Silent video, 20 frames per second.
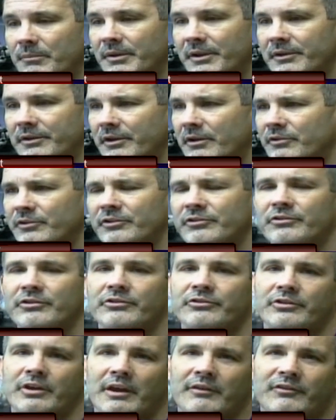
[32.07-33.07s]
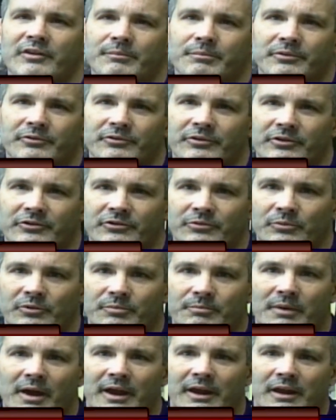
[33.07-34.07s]
You know, just the safety position
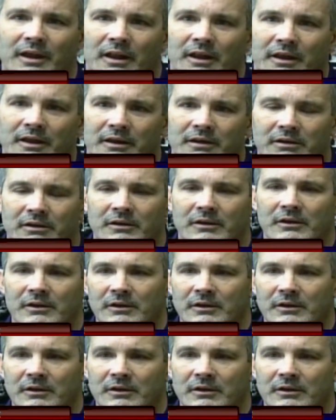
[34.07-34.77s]
with Mike Elliott,